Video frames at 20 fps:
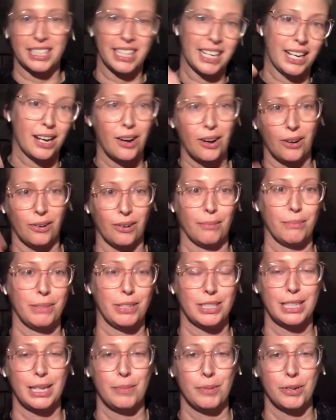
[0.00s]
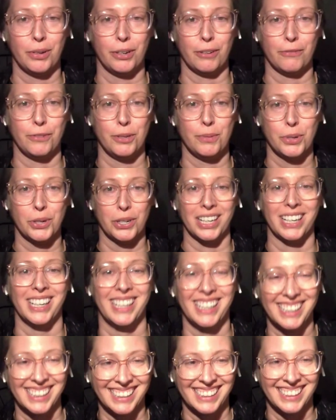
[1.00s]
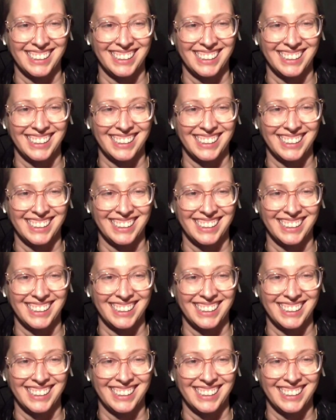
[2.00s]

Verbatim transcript: you're just like oh let me just keep going a few more